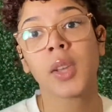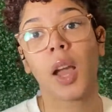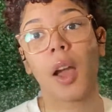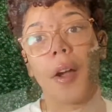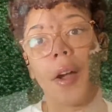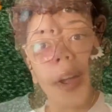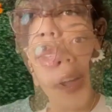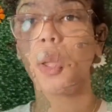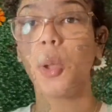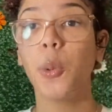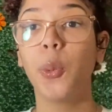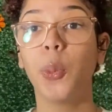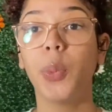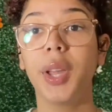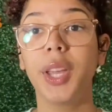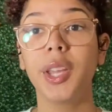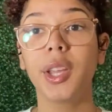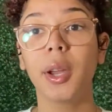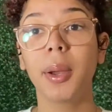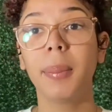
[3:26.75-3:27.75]
All right, so
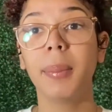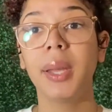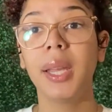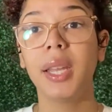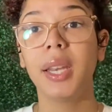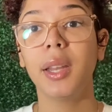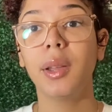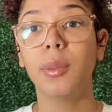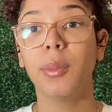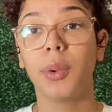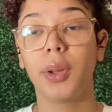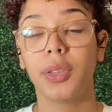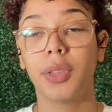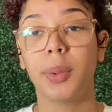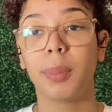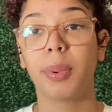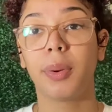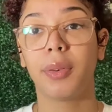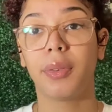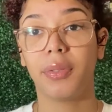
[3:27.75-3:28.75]
when you're meeting with
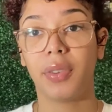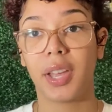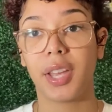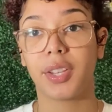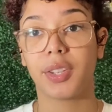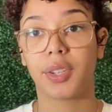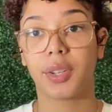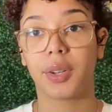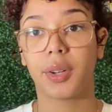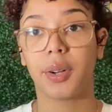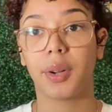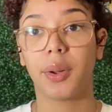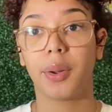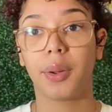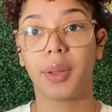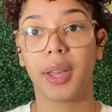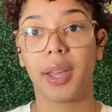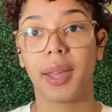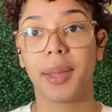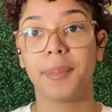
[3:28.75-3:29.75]
the professor,
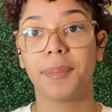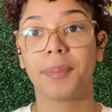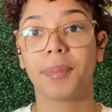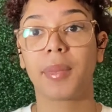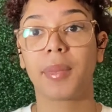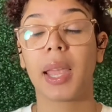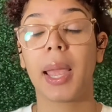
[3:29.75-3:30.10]
okay,